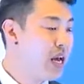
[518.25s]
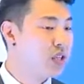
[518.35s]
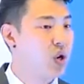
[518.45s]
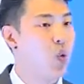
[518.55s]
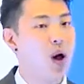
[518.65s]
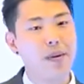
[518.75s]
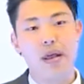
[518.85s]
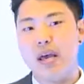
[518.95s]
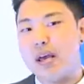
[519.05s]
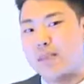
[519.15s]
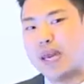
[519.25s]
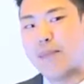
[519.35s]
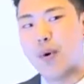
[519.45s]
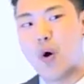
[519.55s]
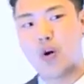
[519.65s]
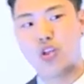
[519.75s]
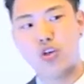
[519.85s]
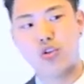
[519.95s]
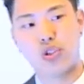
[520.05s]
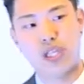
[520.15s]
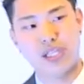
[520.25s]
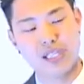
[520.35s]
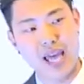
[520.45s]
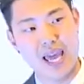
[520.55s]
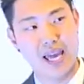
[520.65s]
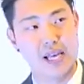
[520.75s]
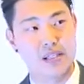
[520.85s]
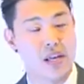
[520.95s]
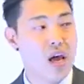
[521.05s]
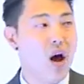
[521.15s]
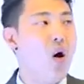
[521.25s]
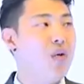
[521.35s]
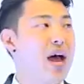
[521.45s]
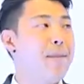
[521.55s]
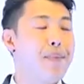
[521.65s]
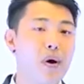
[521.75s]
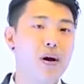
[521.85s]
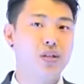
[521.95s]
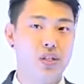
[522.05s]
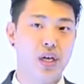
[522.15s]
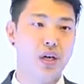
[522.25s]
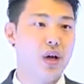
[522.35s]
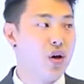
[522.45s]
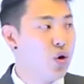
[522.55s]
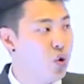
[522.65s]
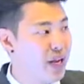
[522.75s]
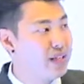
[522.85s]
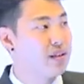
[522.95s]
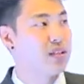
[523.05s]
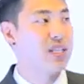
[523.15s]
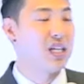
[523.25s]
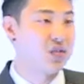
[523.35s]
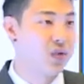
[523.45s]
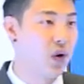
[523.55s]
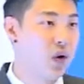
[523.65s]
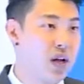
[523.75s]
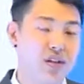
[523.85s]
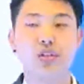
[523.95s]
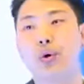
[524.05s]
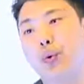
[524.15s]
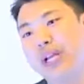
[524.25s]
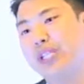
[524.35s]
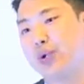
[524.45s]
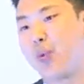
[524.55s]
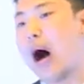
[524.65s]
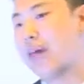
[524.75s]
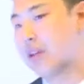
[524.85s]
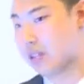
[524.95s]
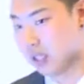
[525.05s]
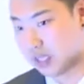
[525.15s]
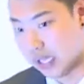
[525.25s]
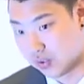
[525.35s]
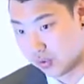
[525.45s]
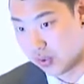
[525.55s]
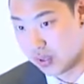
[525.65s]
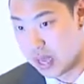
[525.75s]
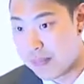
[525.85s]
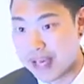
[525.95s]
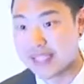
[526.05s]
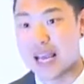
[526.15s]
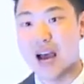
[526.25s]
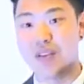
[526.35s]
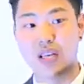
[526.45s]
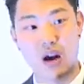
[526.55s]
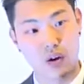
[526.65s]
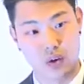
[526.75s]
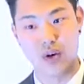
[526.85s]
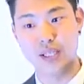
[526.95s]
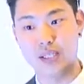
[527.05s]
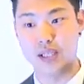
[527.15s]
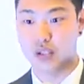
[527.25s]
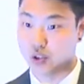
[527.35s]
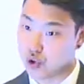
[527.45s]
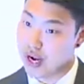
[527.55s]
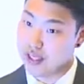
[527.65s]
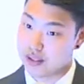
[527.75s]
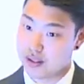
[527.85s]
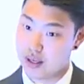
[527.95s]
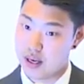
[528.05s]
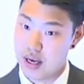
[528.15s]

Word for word: So, what people usually say is, oh, that person who is successful, there's a reason why they're successful because they have the characteristics, the traits